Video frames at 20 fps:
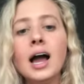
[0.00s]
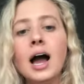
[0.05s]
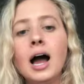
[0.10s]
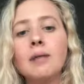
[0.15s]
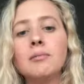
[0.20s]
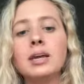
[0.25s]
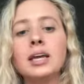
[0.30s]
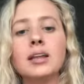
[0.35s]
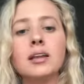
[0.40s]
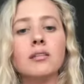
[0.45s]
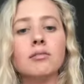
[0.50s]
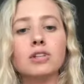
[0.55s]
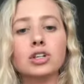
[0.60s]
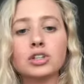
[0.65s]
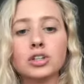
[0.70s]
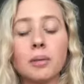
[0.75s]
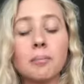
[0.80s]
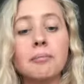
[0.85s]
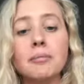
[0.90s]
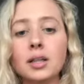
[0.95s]
I mean,
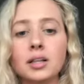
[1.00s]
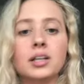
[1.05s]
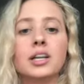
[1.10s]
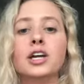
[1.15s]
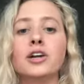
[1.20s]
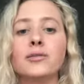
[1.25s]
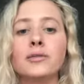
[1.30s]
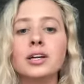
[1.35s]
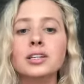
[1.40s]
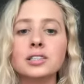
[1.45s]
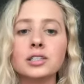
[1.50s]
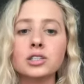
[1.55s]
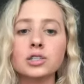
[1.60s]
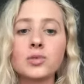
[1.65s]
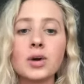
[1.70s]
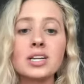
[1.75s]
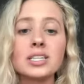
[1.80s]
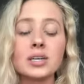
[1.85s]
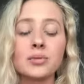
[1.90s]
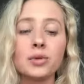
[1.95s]
there's a million reasons
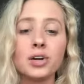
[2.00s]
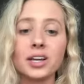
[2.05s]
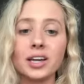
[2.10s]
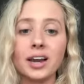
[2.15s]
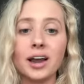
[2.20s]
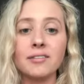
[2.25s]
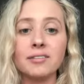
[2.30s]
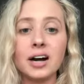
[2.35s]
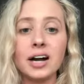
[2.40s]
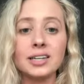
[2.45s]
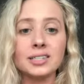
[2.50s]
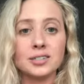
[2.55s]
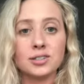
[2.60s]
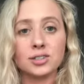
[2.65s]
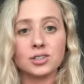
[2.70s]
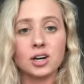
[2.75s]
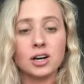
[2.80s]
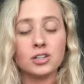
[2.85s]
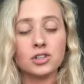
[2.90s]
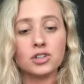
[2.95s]
why someone can have high
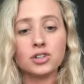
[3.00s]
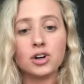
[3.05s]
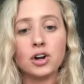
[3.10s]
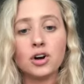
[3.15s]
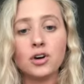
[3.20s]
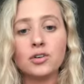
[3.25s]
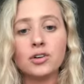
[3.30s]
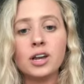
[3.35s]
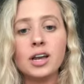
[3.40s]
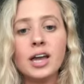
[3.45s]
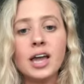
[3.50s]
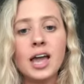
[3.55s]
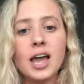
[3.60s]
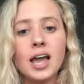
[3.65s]
testosterone.